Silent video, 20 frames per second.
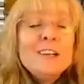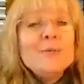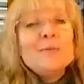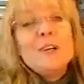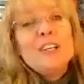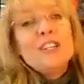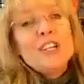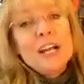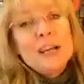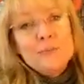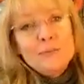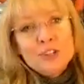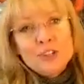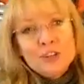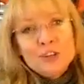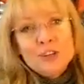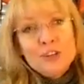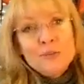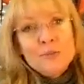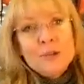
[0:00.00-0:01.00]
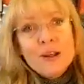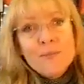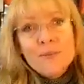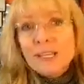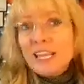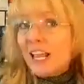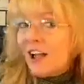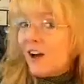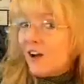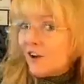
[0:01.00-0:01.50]
which I'm sure you
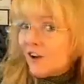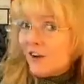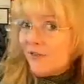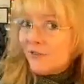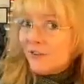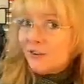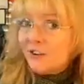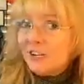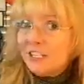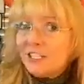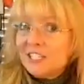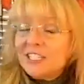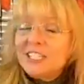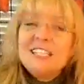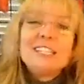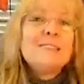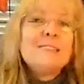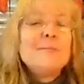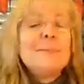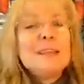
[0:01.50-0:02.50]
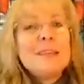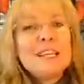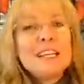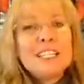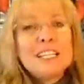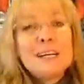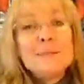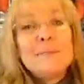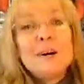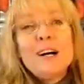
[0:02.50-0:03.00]
probably are if you're listening to me,
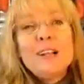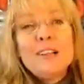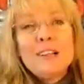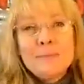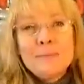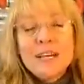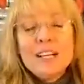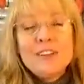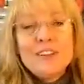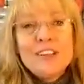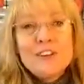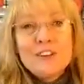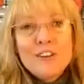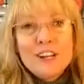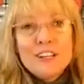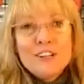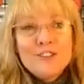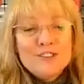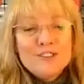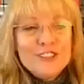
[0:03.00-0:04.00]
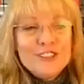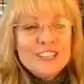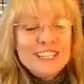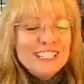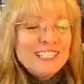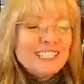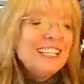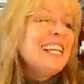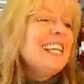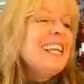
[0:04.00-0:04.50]
because I'm all about learning new
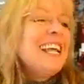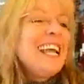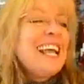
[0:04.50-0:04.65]
things.